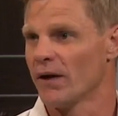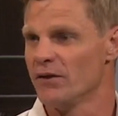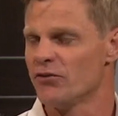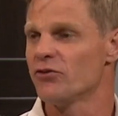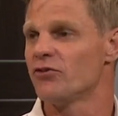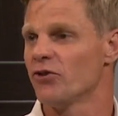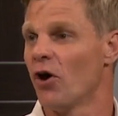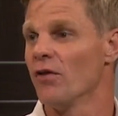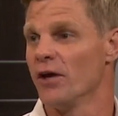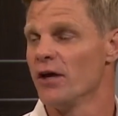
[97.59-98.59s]
And this is a
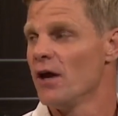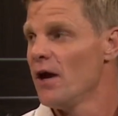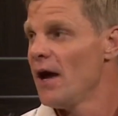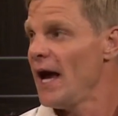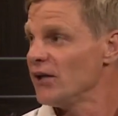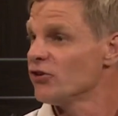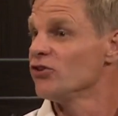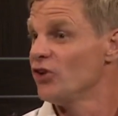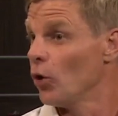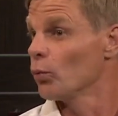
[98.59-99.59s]
side that hasn't
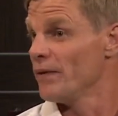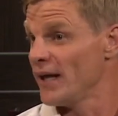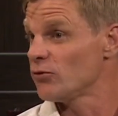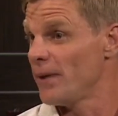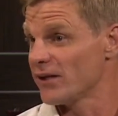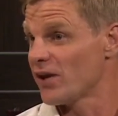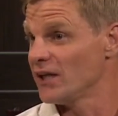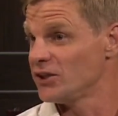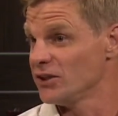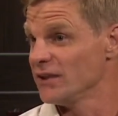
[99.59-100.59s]
dealt with
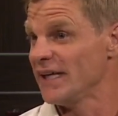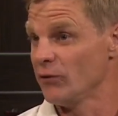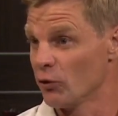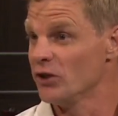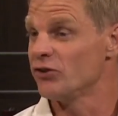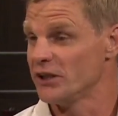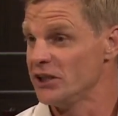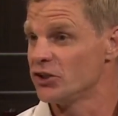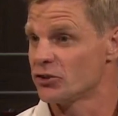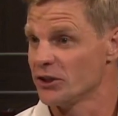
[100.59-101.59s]
expectation in recent
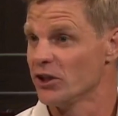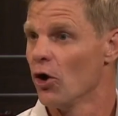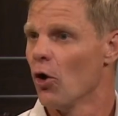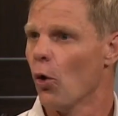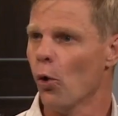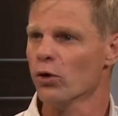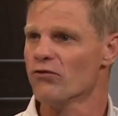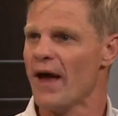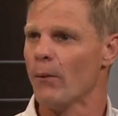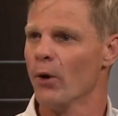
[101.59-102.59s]
history all of
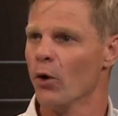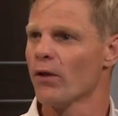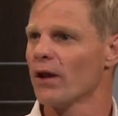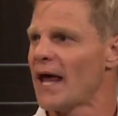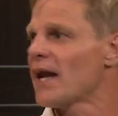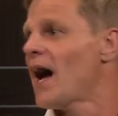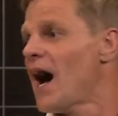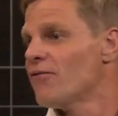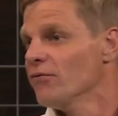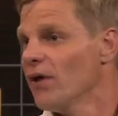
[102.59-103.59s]
that well. The latter
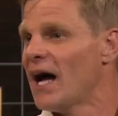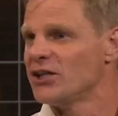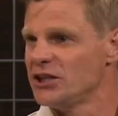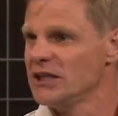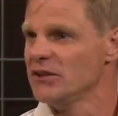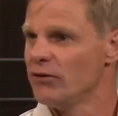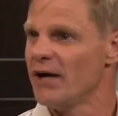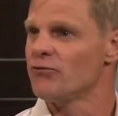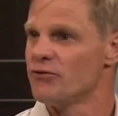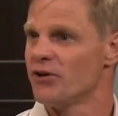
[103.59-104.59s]
half of last year,
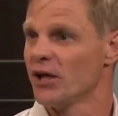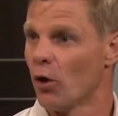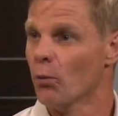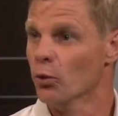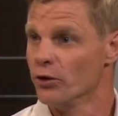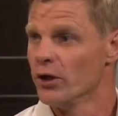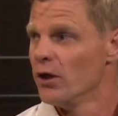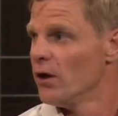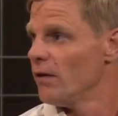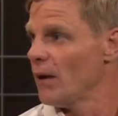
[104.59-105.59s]
round 15 onward,
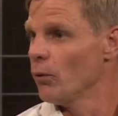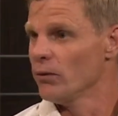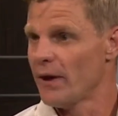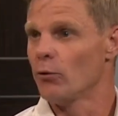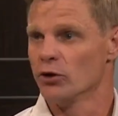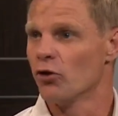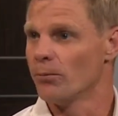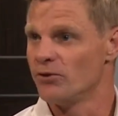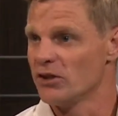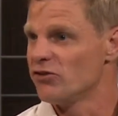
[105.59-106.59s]
they were a top
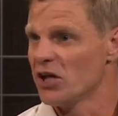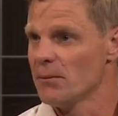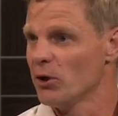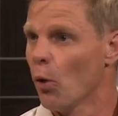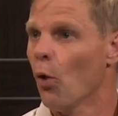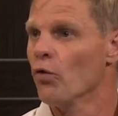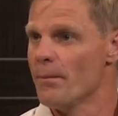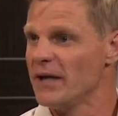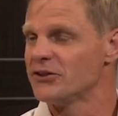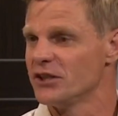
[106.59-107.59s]
6 team in all the
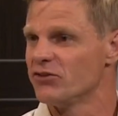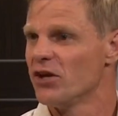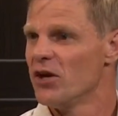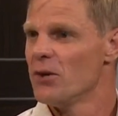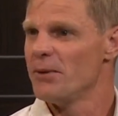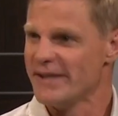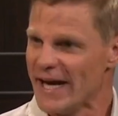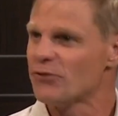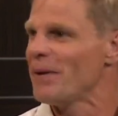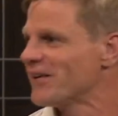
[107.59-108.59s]
metrics, but the
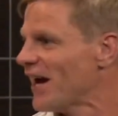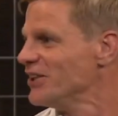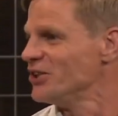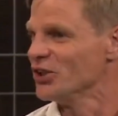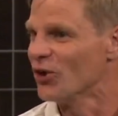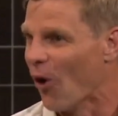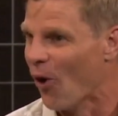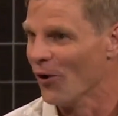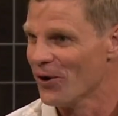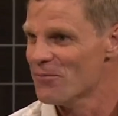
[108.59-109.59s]
expectation had
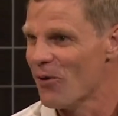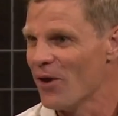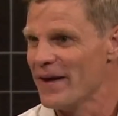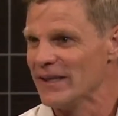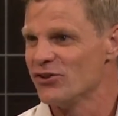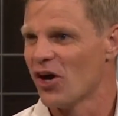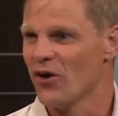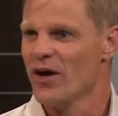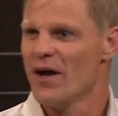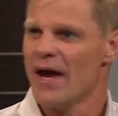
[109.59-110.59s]
gone by then. So
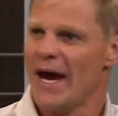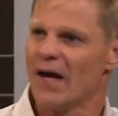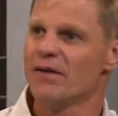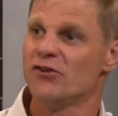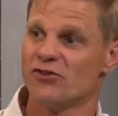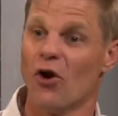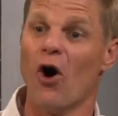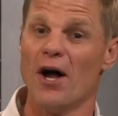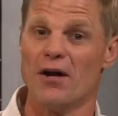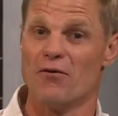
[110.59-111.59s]
how this
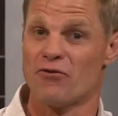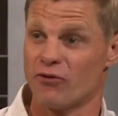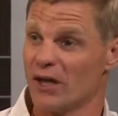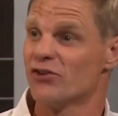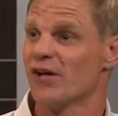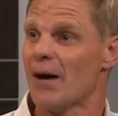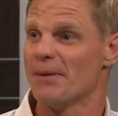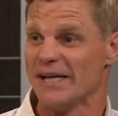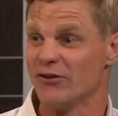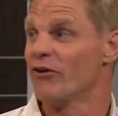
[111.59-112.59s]
side fronts up
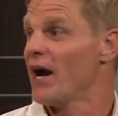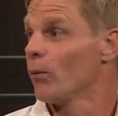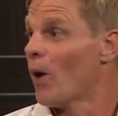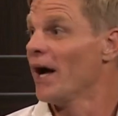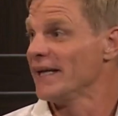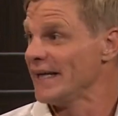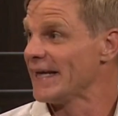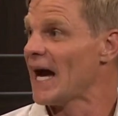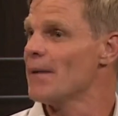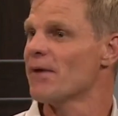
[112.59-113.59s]
in round one in a
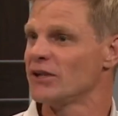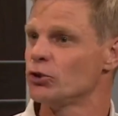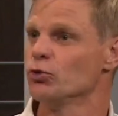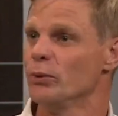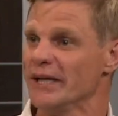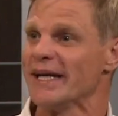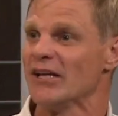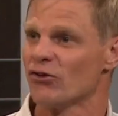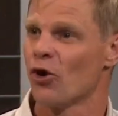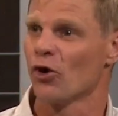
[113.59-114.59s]
game they should win
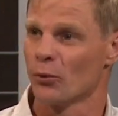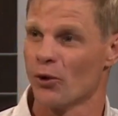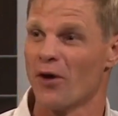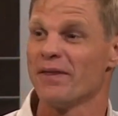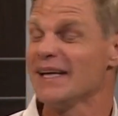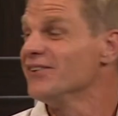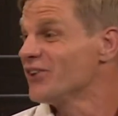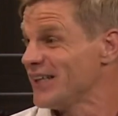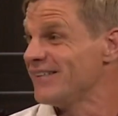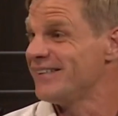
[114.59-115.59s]
against Collingwood, I think is
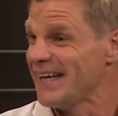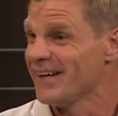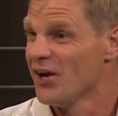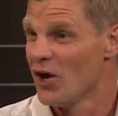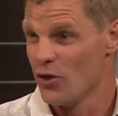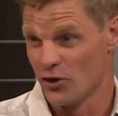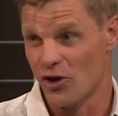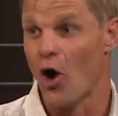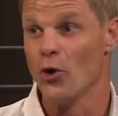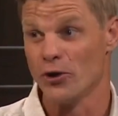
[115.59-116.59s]
going to set the
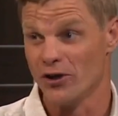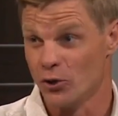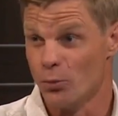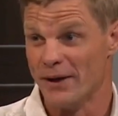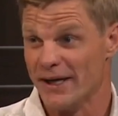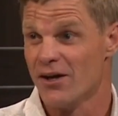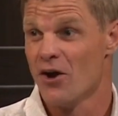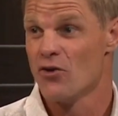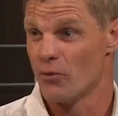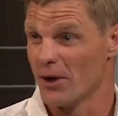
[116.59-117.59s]
tone a little bit
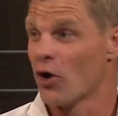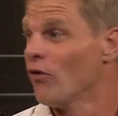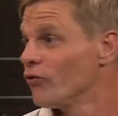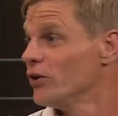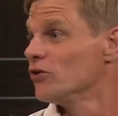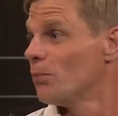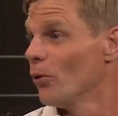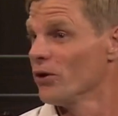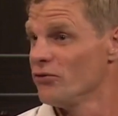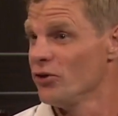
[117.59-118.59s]
from a confidence
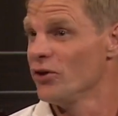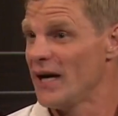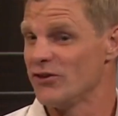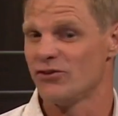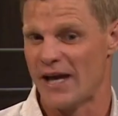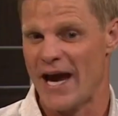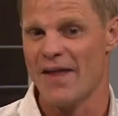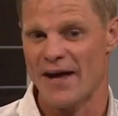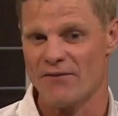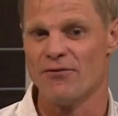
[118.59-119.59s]
point of view as to how
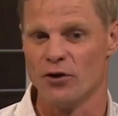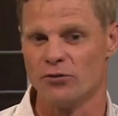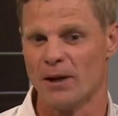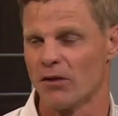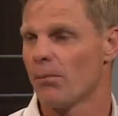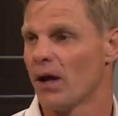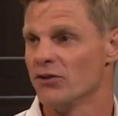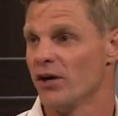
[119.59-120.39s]
that first month plays out.